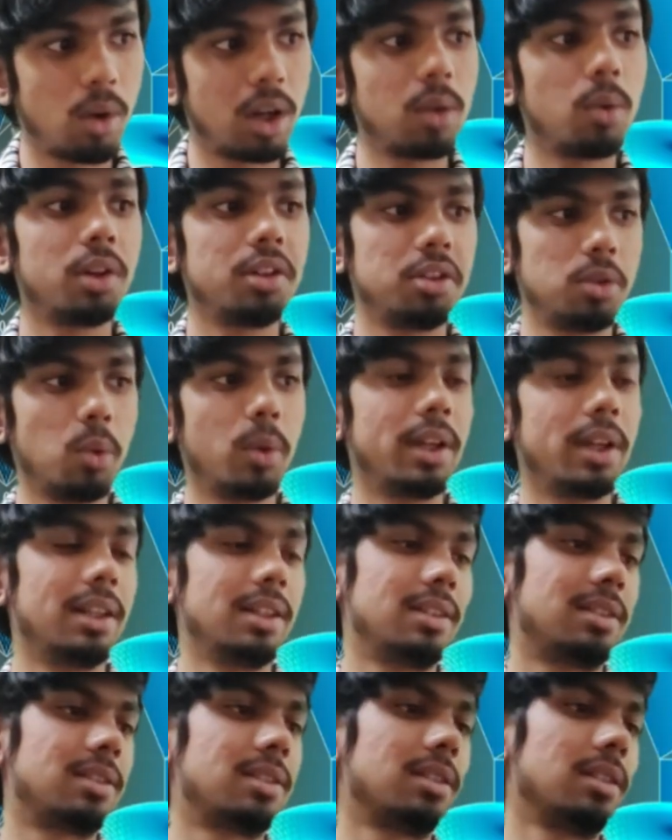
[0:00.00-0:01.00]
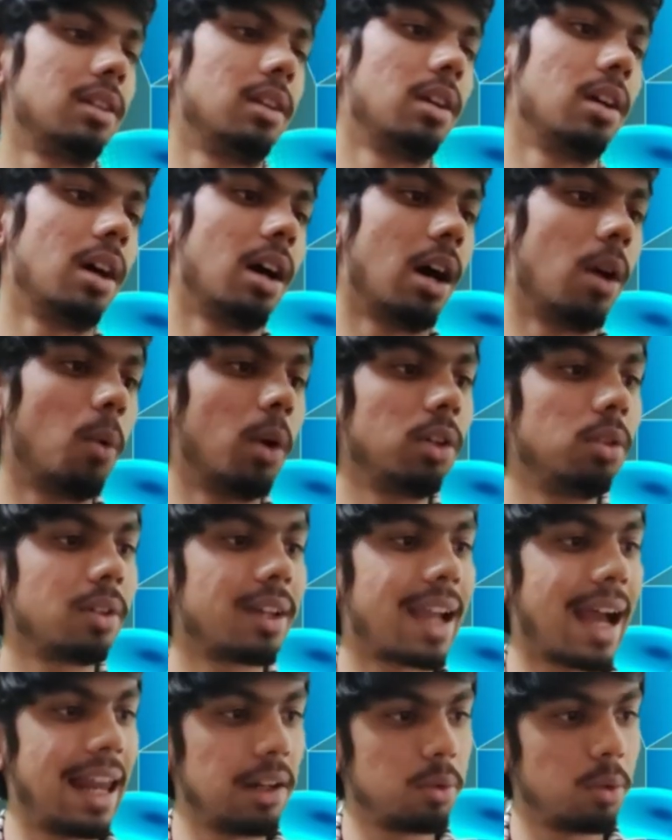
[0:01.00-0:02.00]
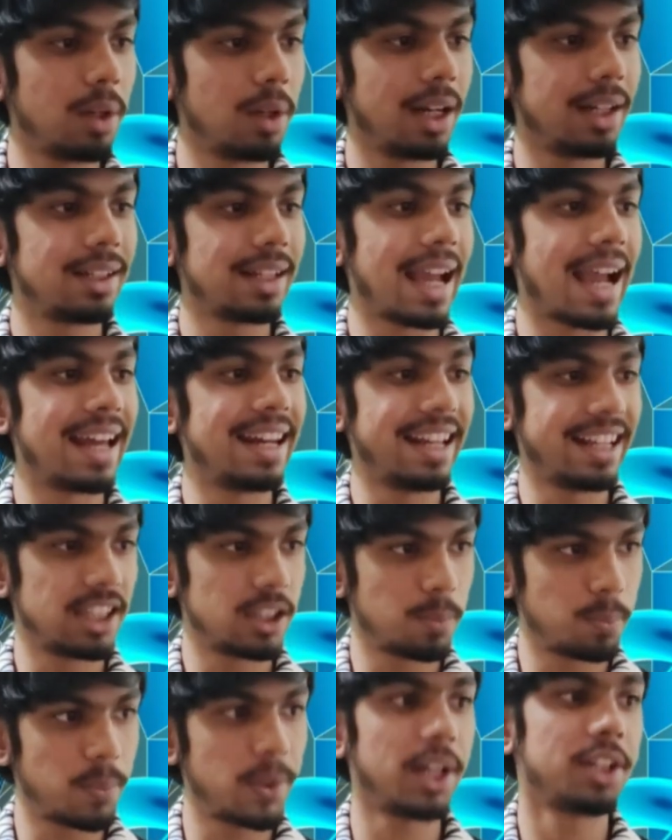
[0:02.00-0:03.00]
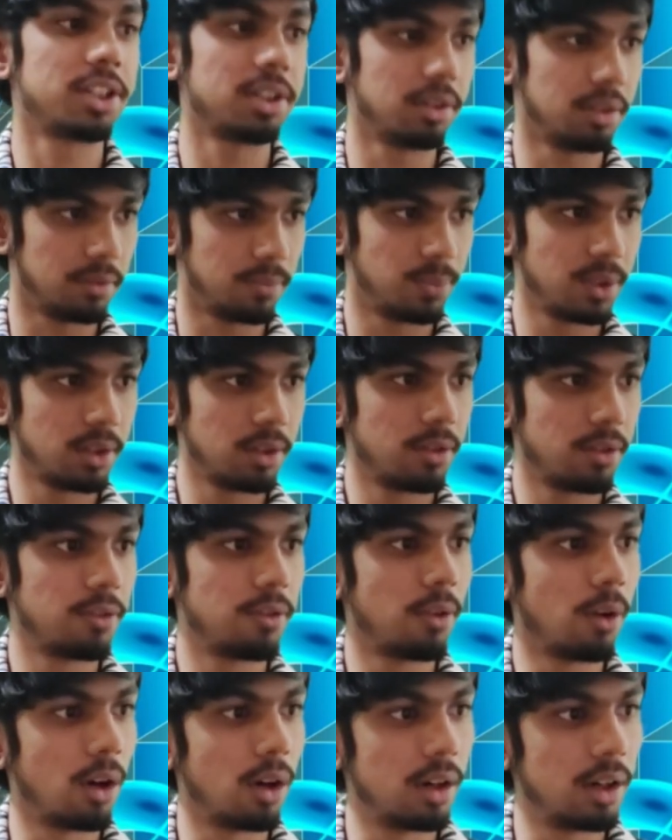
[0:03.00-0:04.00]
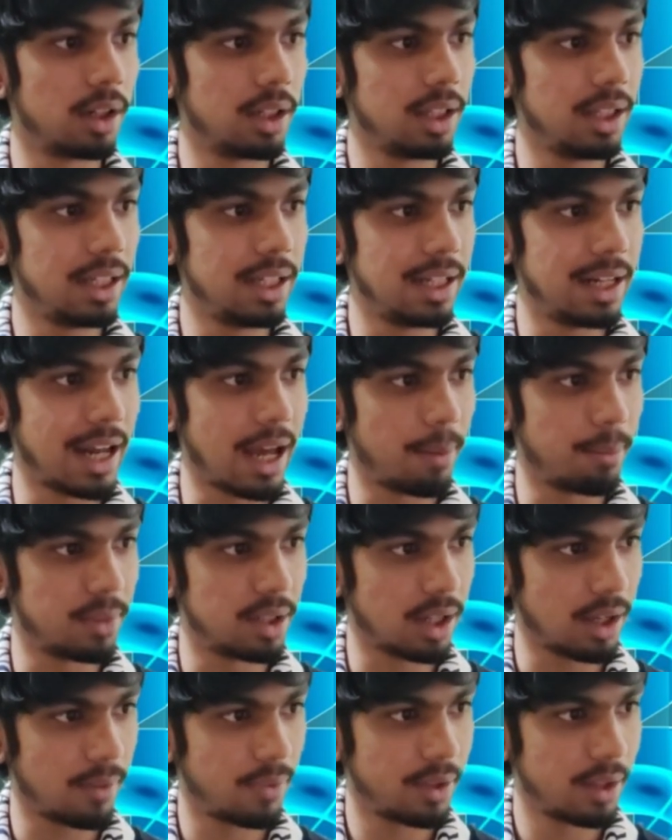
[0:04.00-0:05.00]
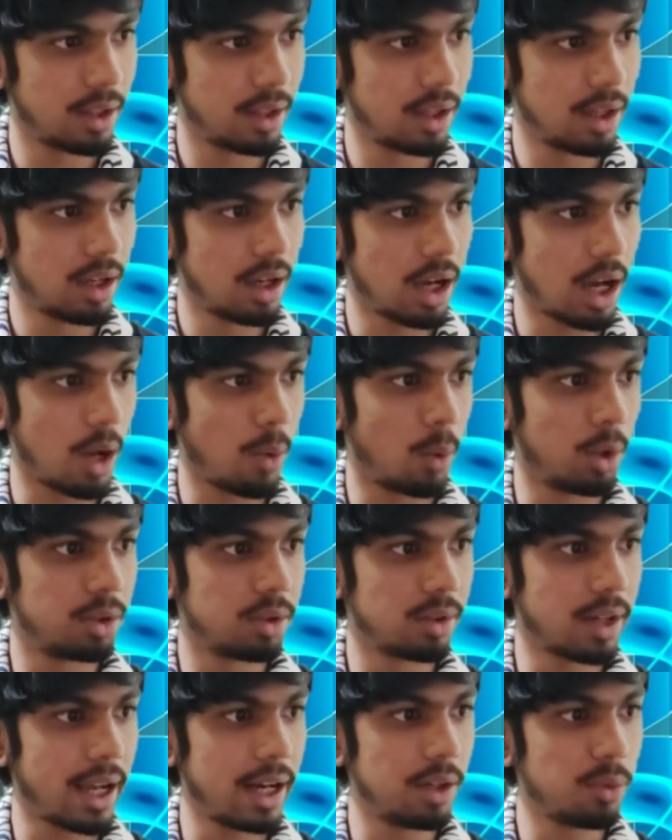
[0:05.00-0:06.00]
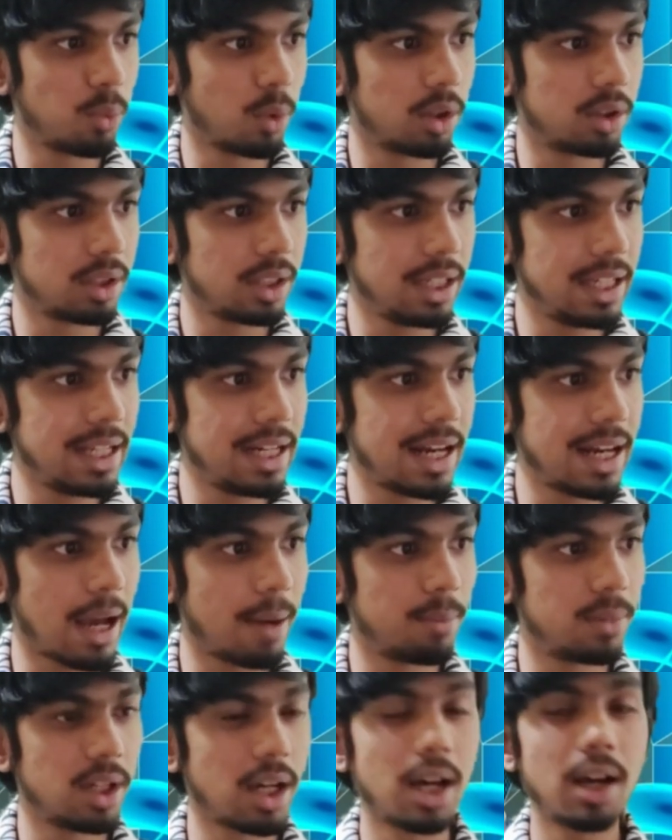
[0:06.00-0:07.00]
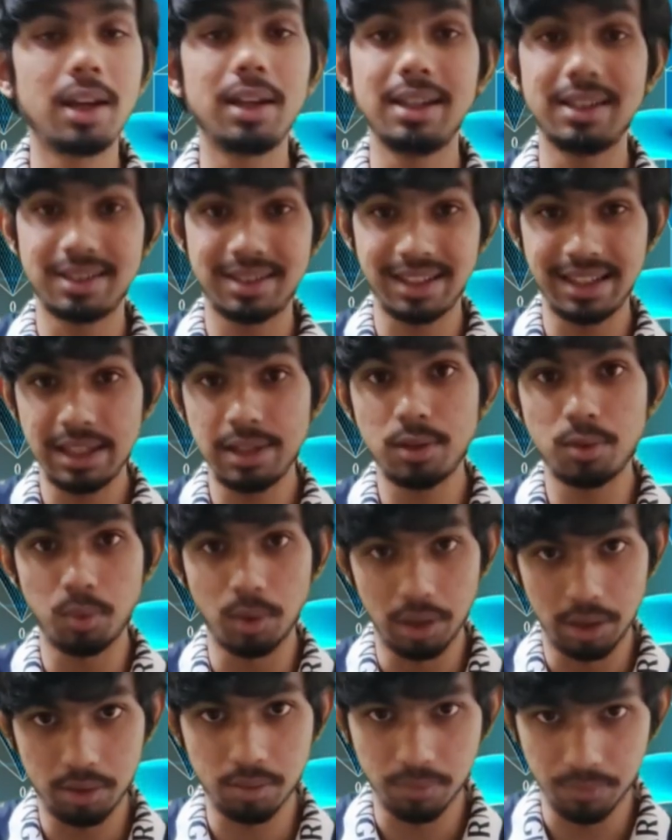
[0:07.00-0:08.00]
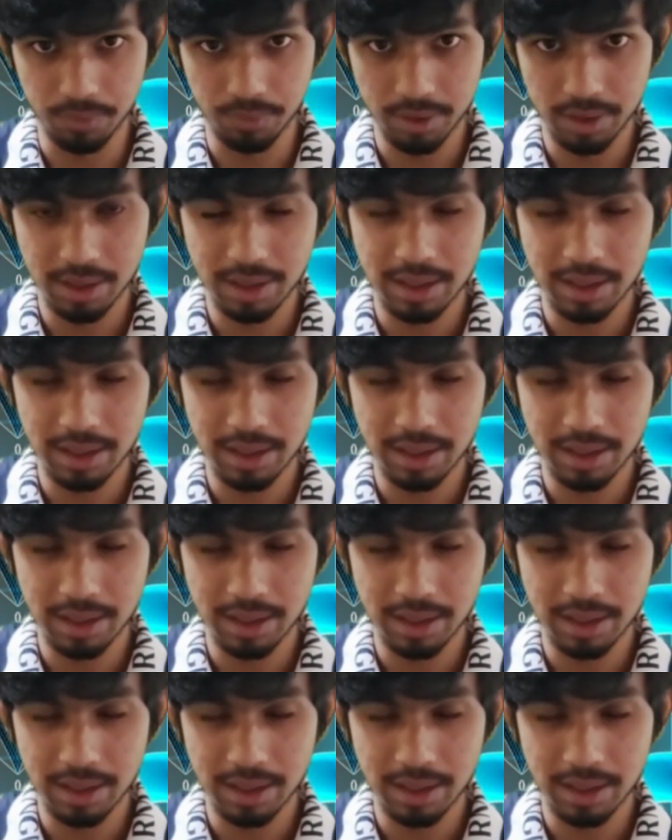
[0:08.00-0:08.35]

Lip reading: What I want to do is I want to calculate an expression for E lambda. I want to write what E lambda is equal to.